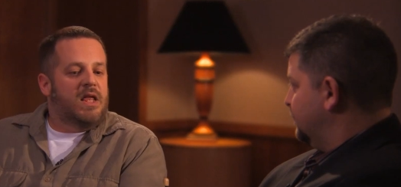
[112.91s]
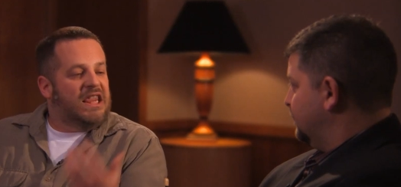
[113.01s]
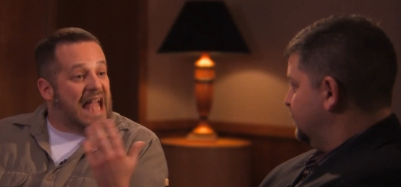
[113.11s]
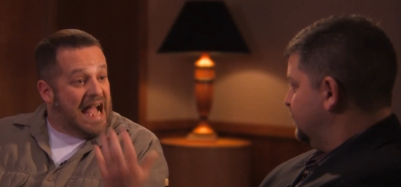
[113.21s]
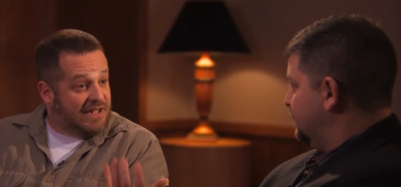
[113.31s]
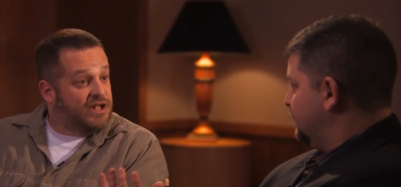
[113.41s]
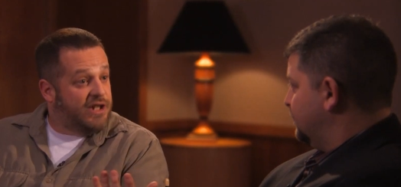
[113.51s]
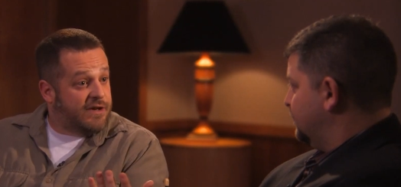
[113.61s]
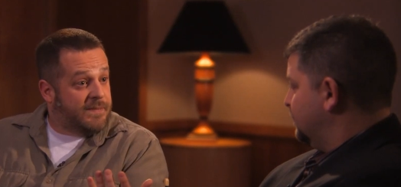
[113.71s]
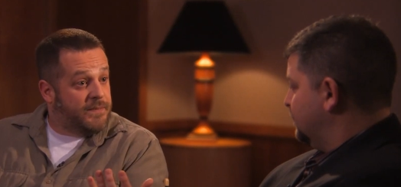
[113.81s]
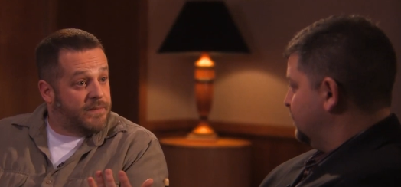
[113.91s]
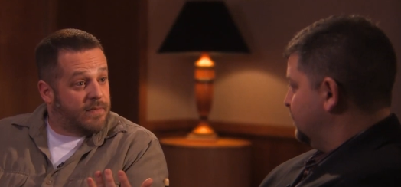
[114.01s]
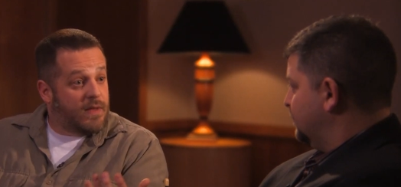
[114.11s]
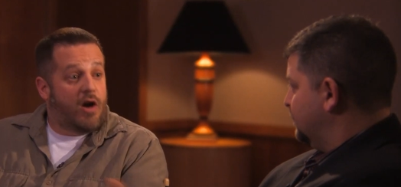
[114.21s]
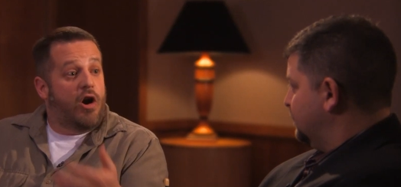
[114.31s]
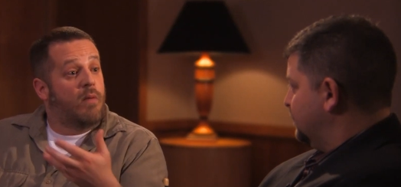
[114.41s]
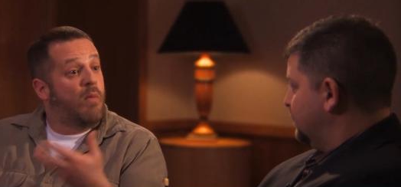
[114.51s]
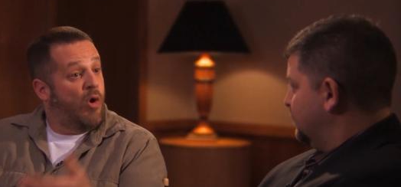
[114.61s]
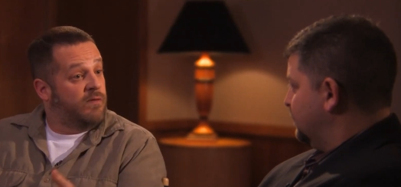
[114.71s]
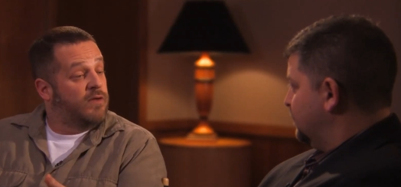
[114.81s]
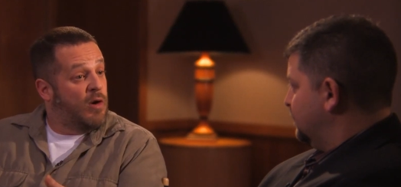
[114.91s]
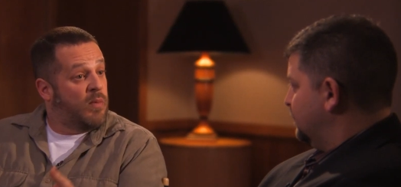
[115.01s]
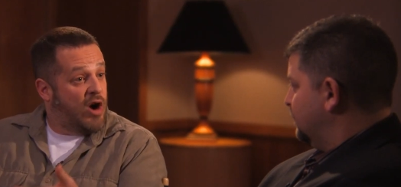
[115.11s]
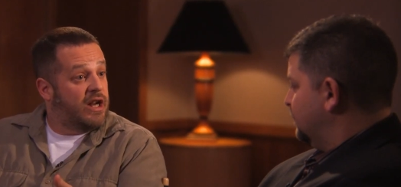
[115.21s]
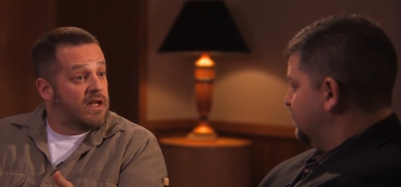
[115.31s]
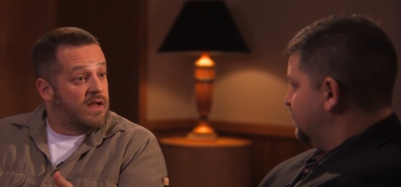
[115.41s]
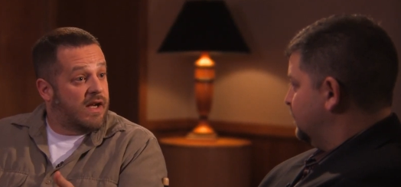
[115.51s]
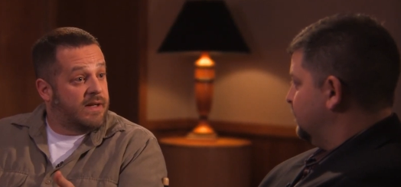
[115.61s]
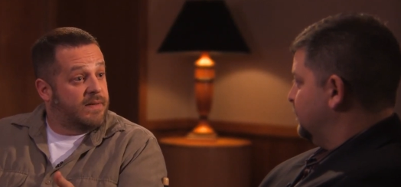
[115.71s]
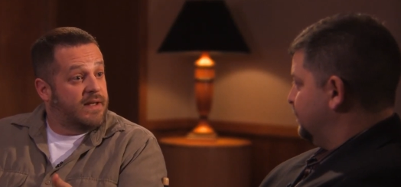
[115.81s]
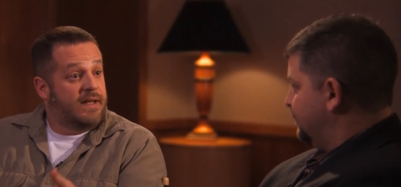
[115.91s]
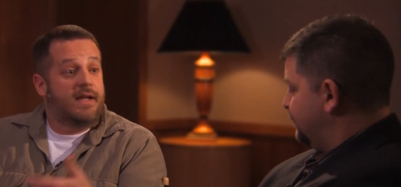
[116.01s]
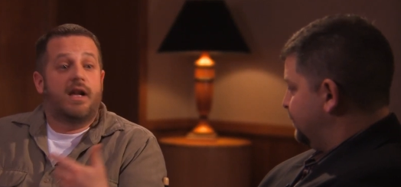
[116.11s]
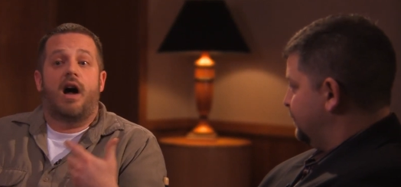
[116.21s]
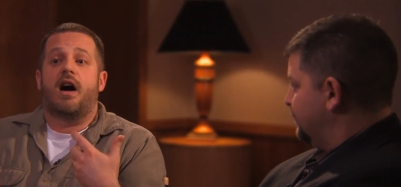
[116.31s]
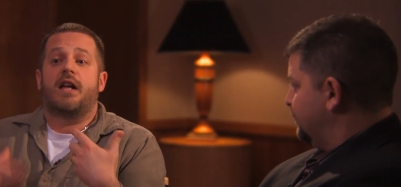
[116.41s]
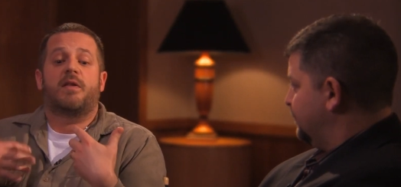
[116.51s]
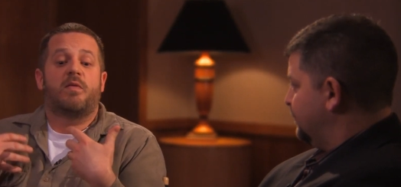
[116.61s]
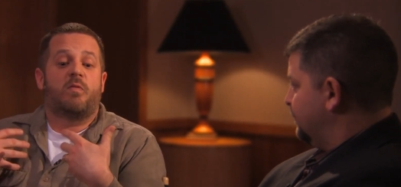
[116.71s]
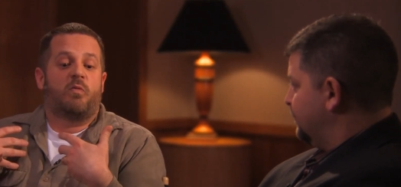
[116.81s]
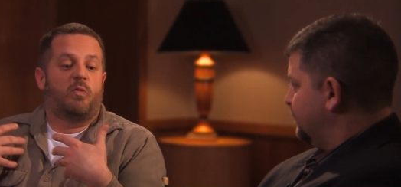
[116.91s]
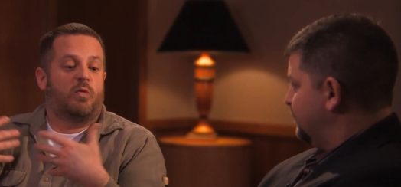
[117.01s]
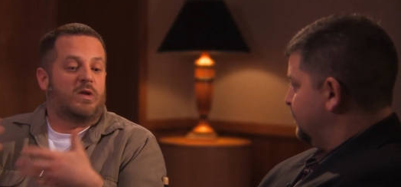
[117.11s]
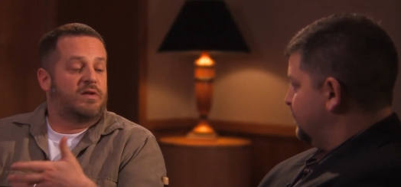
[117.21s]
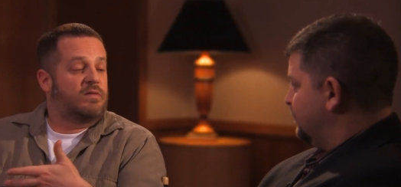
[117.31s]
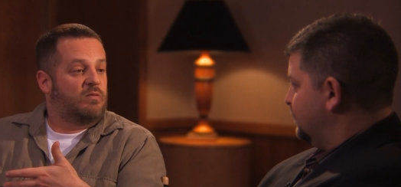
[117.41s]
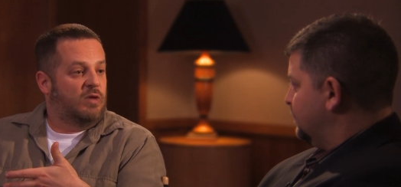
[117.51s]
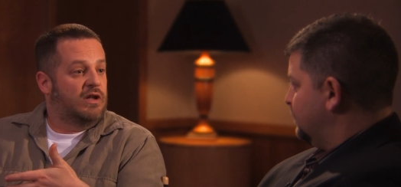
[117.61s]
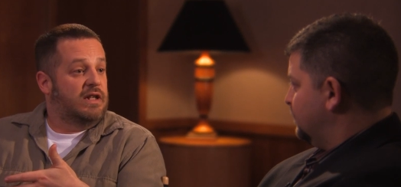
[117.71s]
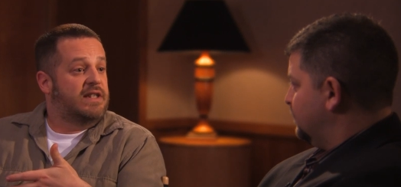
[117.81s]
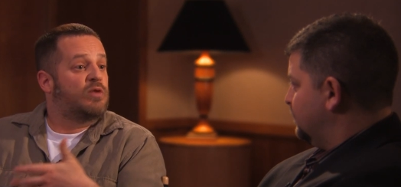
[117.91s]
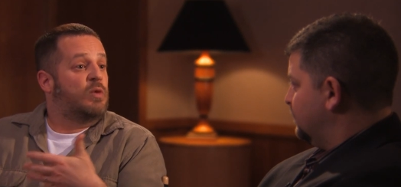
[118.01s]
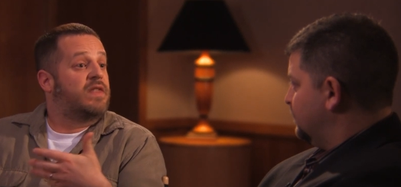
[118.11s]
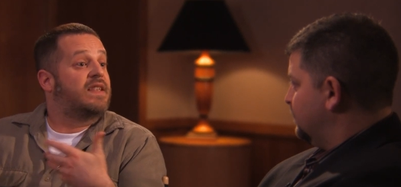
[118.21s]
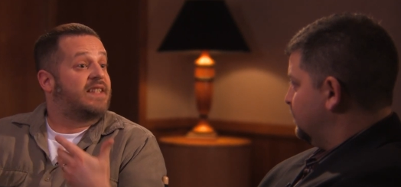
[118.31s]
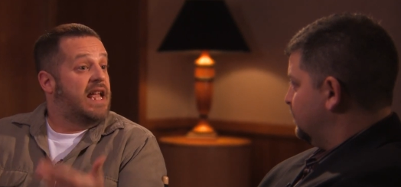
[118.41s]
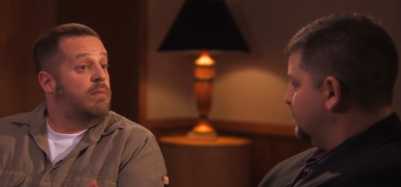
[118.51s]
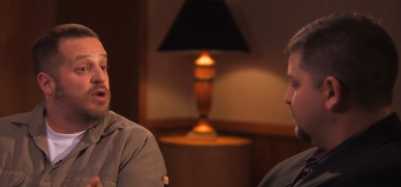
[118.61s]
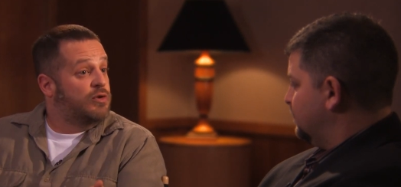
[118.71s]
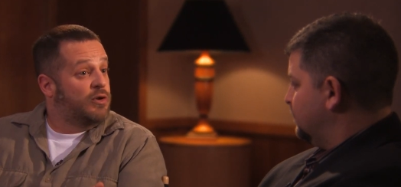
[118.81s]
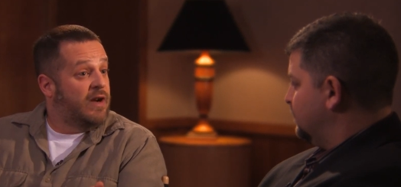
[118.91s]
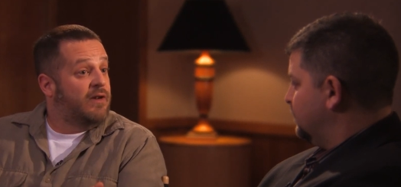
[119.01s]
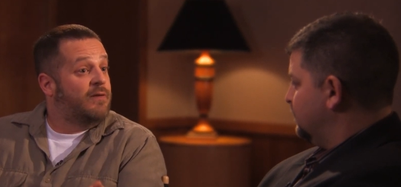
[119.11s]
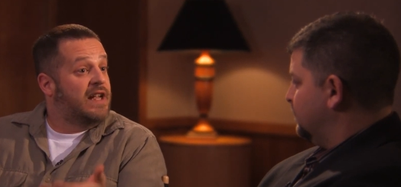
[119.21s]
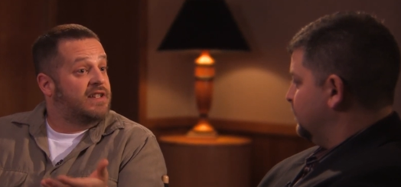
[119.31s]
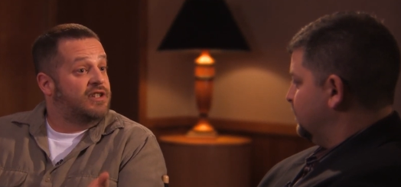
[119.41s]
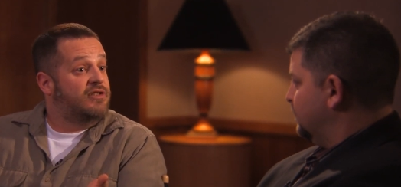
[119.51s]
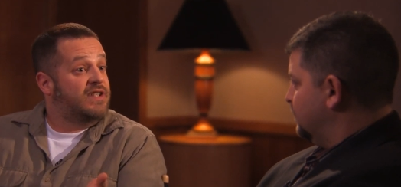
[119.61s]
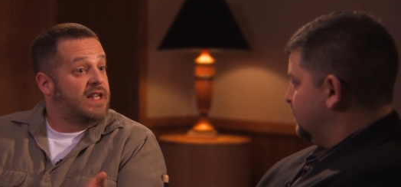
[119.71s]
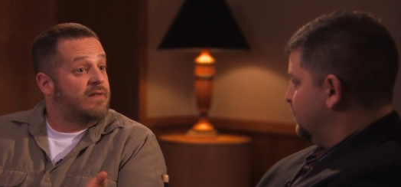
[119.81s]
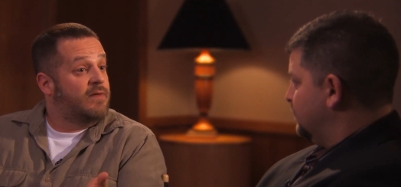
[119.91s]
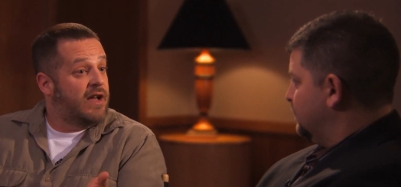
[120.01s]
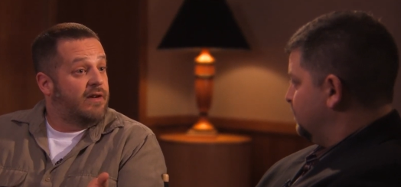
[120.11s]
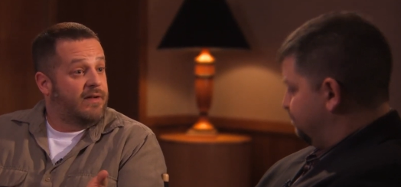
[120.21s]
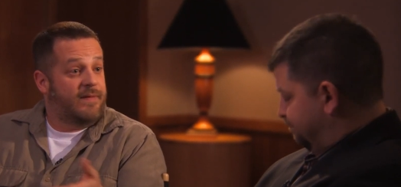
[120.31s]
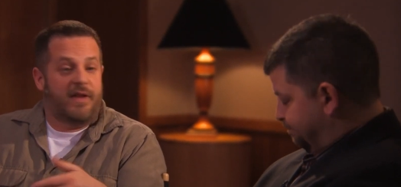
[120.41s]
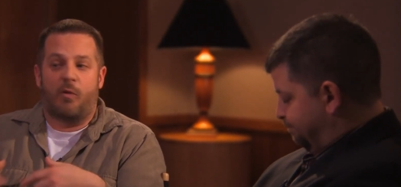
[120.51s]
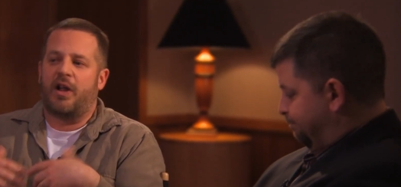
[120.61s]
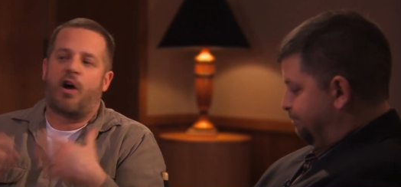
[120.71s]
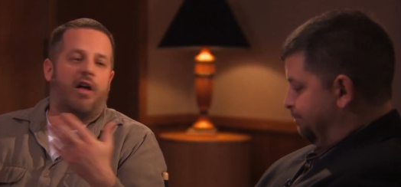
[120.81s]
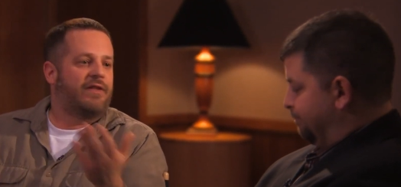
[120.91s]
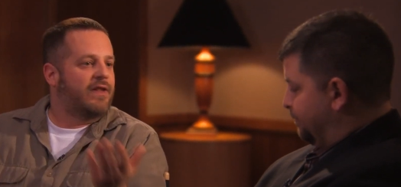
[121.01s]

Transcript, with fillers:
Speaker 1: Last year, our Moldflow product line uh, was released with the same user interfaces you see in Inventor. You know, we call